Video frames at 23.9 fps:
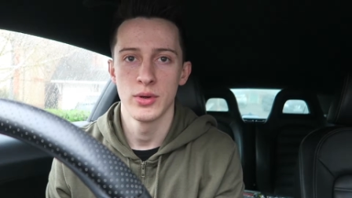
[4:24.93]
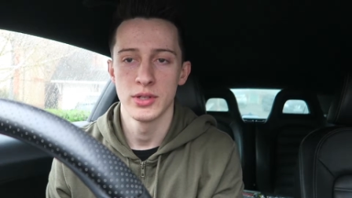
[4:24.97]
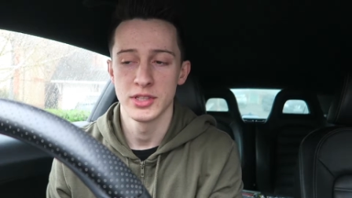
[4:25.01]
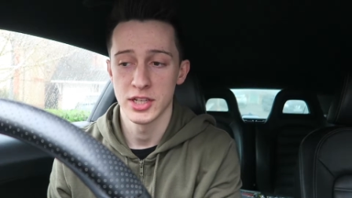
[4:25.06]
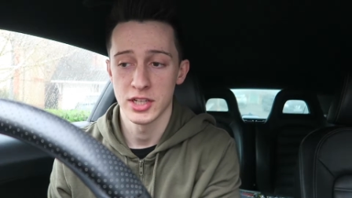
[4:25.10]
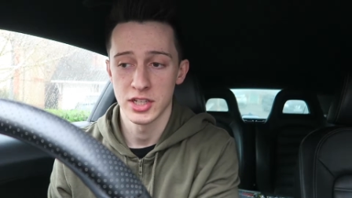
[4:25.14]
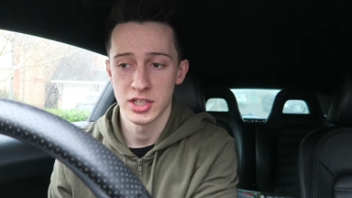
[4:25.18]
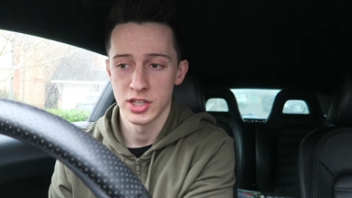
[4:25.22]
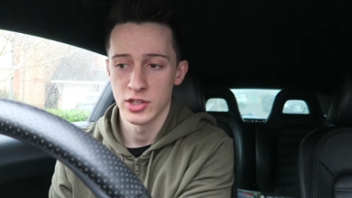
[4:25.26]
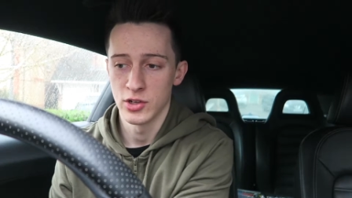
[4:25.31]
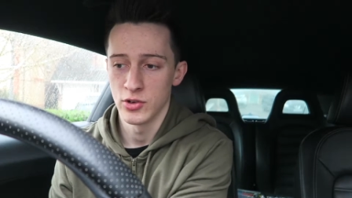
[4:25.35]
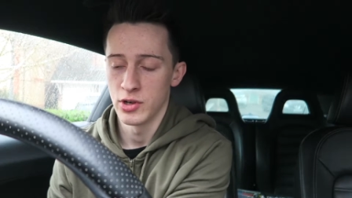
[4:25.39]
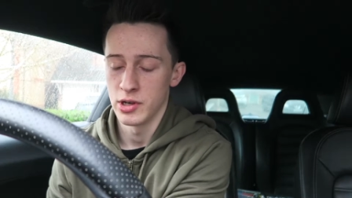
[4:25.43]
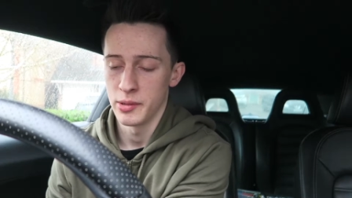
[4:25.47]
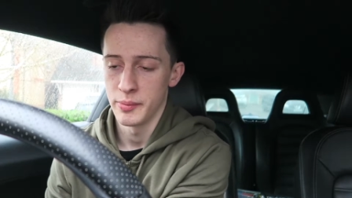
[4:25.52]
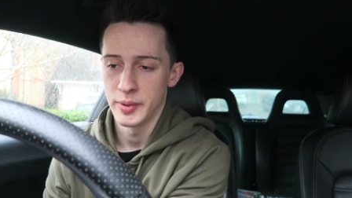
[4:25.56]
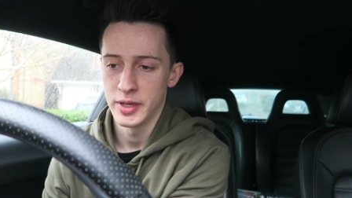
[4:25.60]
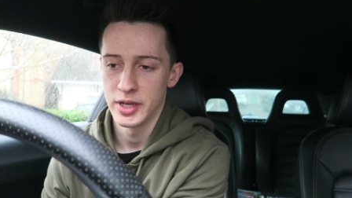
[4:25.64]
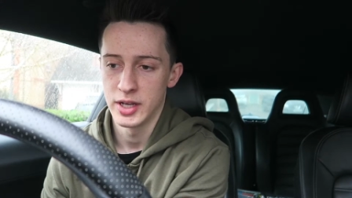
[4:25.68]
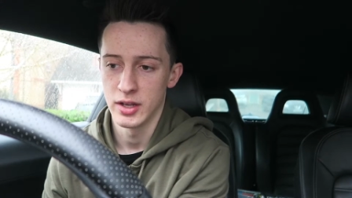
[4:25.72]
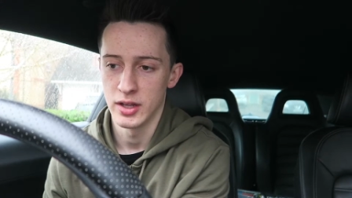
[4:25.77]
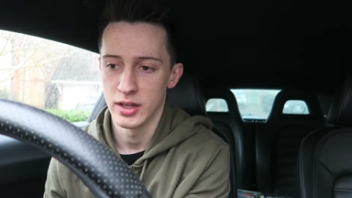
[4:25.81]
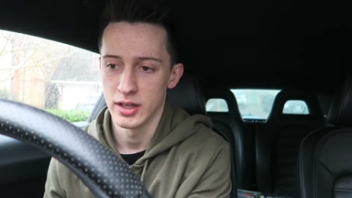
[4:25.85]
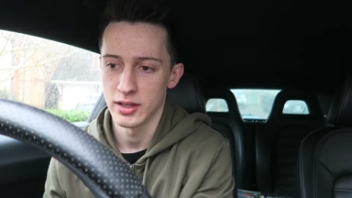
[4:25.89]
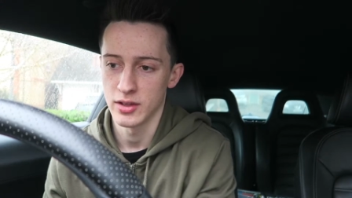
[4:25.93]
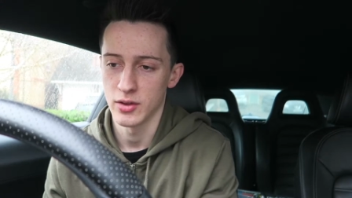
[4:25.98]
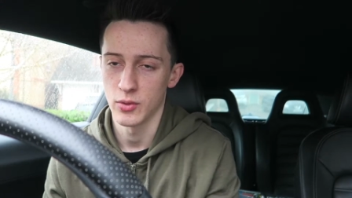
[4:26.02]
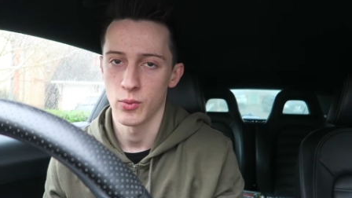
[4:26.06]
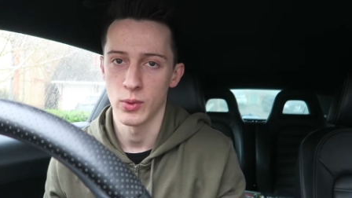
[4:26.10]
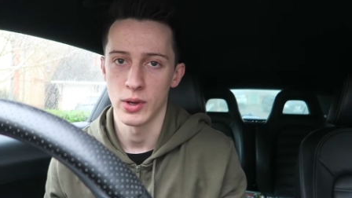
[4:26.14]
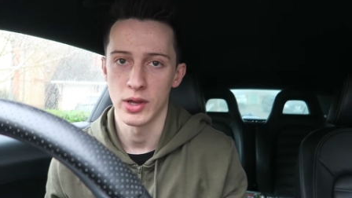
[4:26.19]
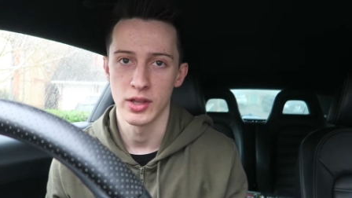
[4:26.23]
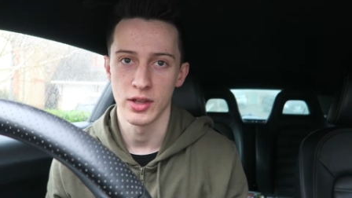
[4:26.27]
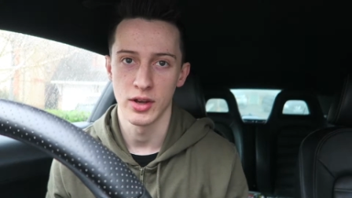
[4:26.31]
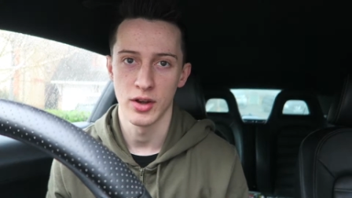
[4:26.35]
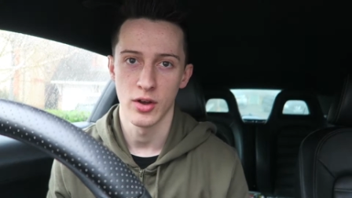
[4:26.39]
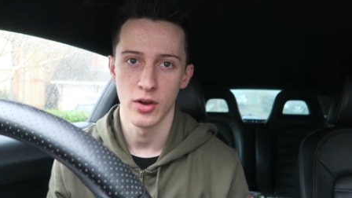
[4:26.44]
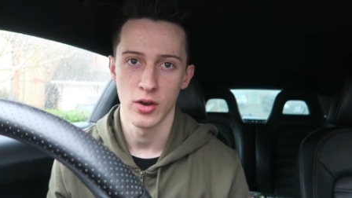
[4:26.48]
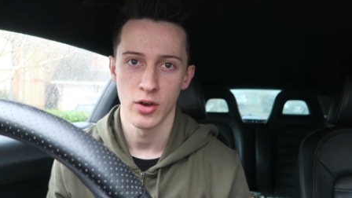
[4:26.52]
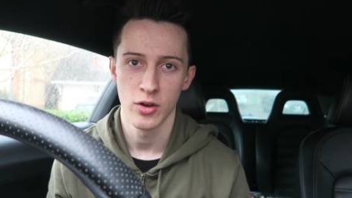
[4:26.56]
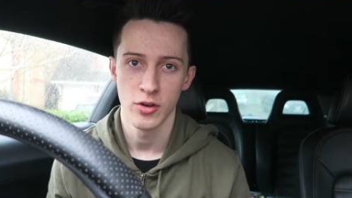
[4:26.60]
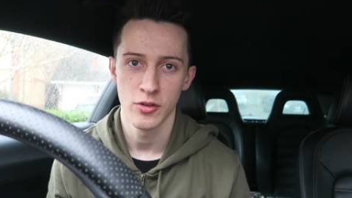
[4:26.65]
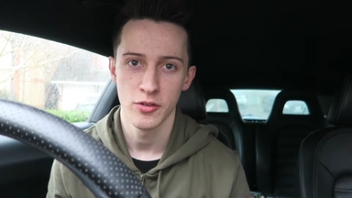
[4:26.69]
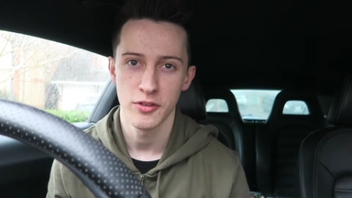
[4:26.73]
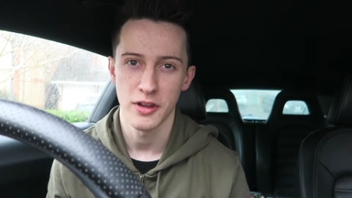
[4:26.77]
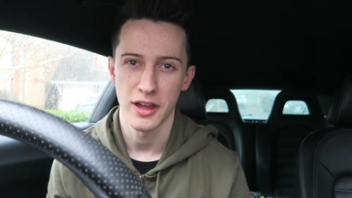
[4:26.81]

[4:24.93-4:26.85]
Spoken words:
it's actually already been like a week and a half,